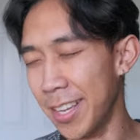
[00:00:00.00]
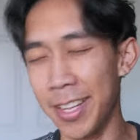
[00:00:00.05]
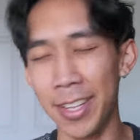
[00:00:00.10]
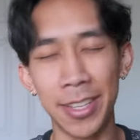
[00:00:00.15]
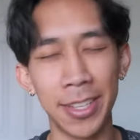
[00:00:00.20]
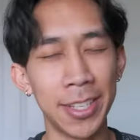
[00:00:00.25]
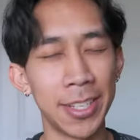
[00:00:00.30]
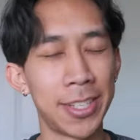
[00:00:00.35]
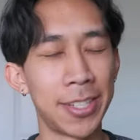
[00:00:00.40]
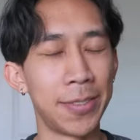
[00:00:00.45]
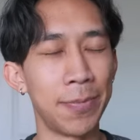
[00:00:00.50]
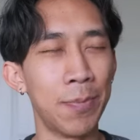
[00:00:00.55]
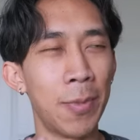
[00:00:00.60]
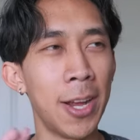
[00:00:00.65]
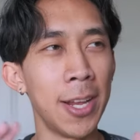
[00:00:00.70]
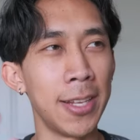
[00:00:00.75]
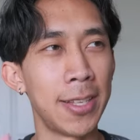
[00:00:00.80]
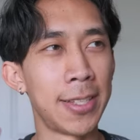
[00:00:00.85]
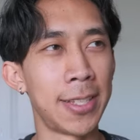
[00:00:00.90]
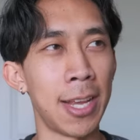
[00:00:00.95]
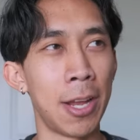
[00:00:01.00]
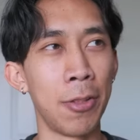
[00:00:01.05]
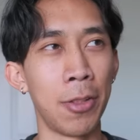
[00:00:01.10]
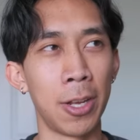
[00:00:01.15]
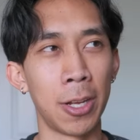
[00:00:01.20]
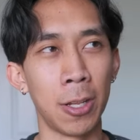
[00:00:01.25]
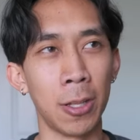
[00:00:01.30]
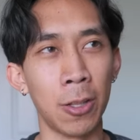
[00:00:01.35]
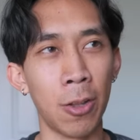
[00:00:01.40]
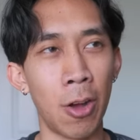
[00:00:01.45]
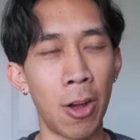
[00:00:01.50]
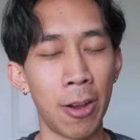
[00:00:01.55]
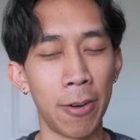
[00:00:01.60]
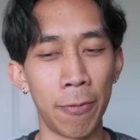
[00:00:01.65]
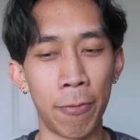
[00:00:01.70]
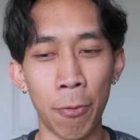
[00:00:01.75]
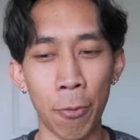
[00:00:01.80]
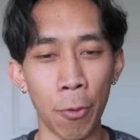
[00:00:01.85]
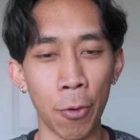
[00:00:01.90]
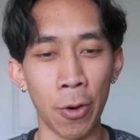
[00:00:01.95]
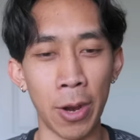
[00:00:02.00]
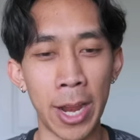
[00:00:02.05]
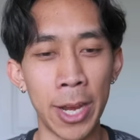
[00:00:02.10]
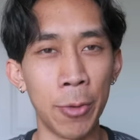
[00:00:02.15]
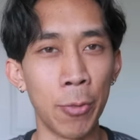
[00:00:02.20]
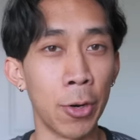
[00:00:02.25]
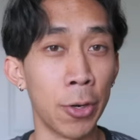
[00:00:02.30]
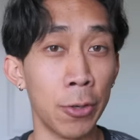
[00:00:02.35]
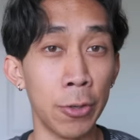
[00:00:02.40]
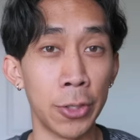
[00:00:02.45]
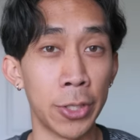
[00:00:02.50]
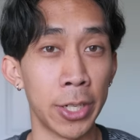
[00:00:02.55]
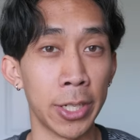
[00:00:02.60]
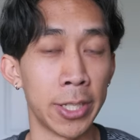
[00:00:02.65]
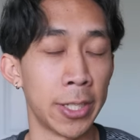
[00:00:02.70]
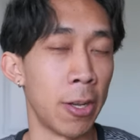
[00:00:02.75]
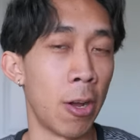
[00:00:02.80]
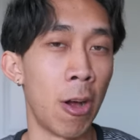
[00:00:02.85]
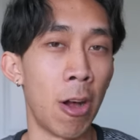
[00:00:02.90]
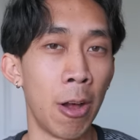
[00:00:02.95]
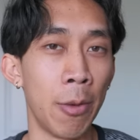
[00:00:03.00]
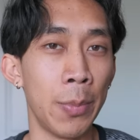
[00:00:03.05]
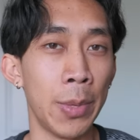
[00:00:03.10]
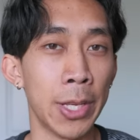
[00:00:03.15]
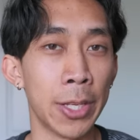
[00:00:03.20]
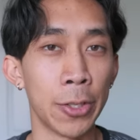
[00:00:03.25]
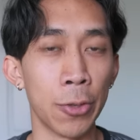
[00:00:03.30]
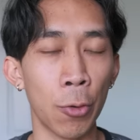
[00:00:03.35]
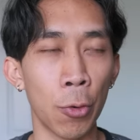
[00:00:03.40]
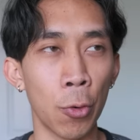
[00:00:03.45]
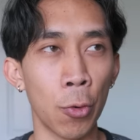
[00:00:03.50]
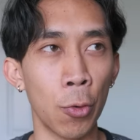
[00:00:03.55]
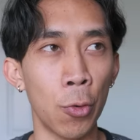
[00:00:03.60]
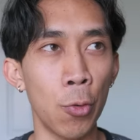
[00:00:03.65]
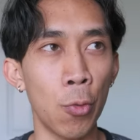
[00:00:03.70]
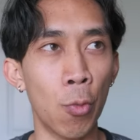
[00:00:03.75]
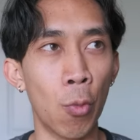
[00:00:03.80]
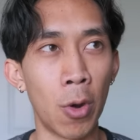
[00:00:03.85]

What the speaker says: this might sound like a lot for anyone who's just a hobbyist or who